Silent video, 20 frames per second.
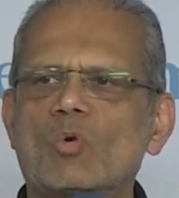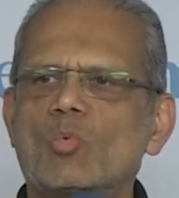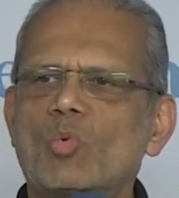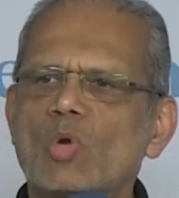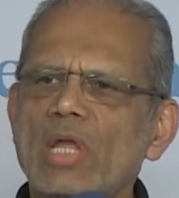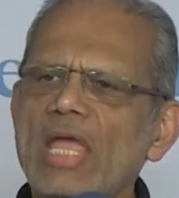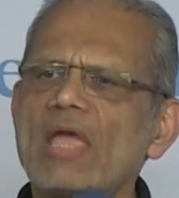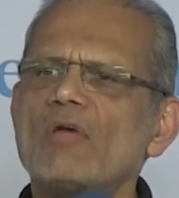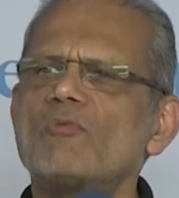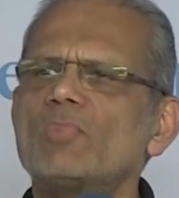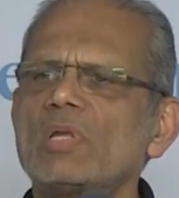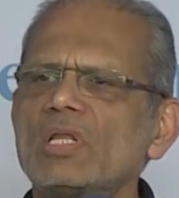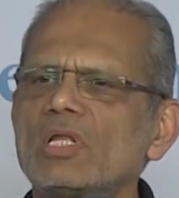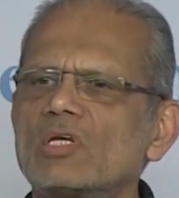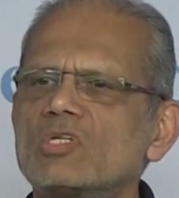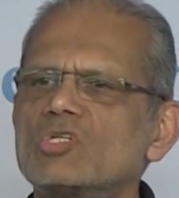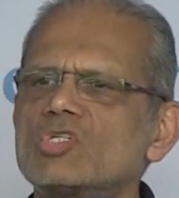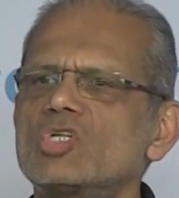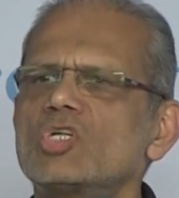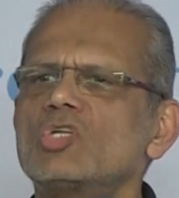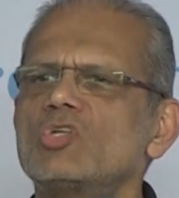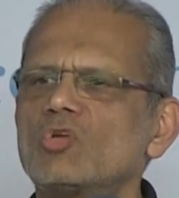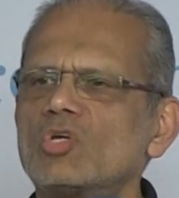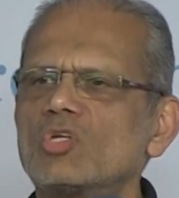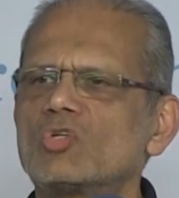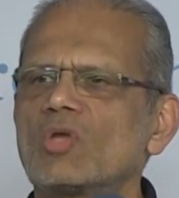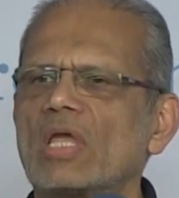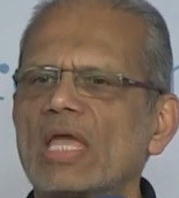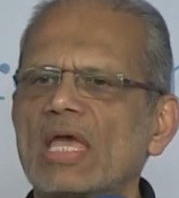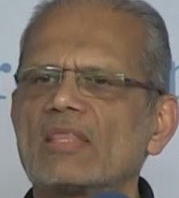we have been
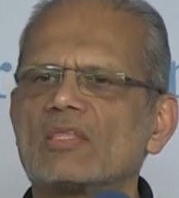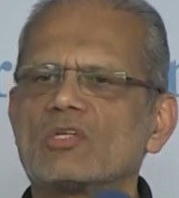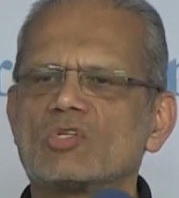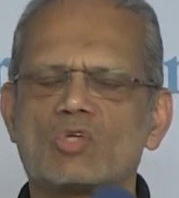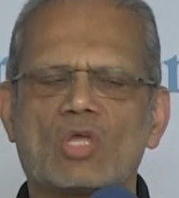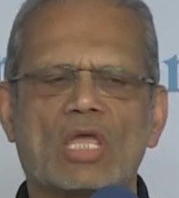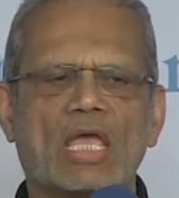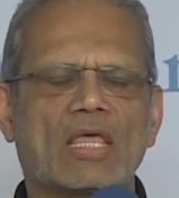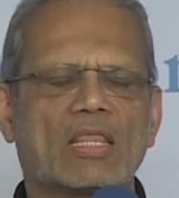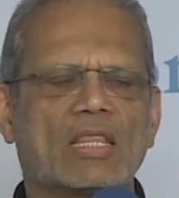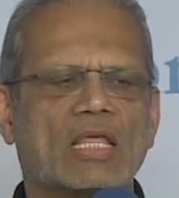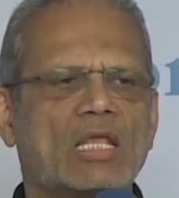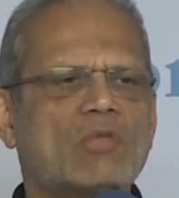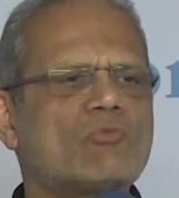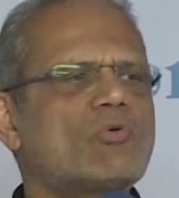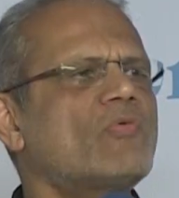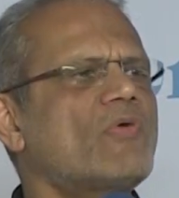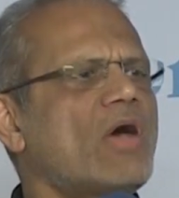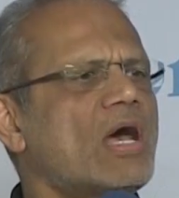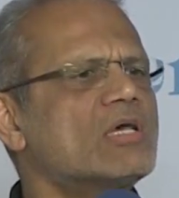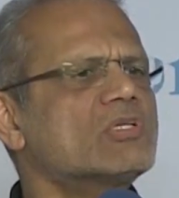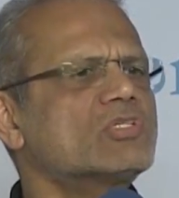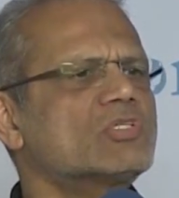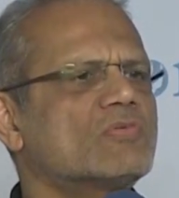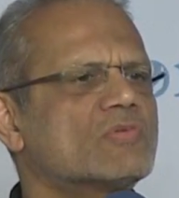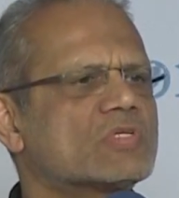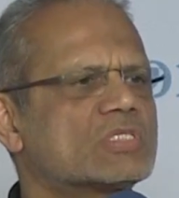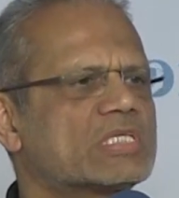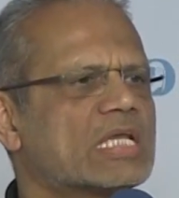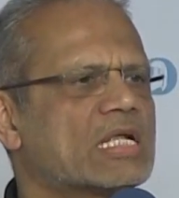continuing to gather together, and we've
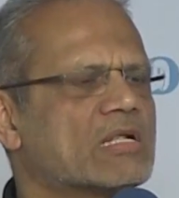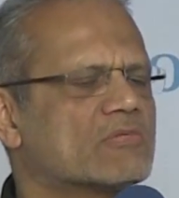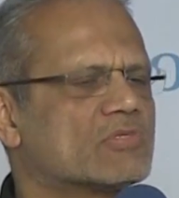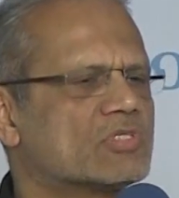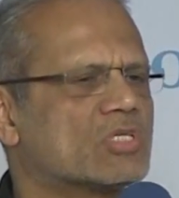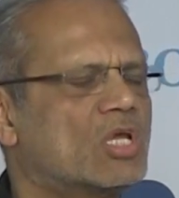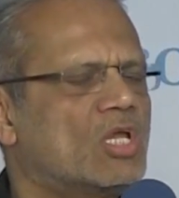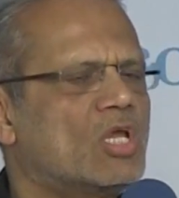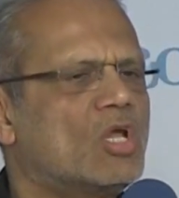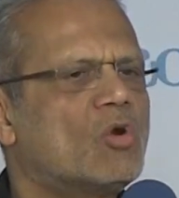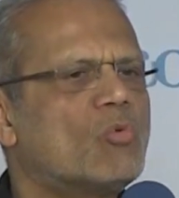asked ourselves,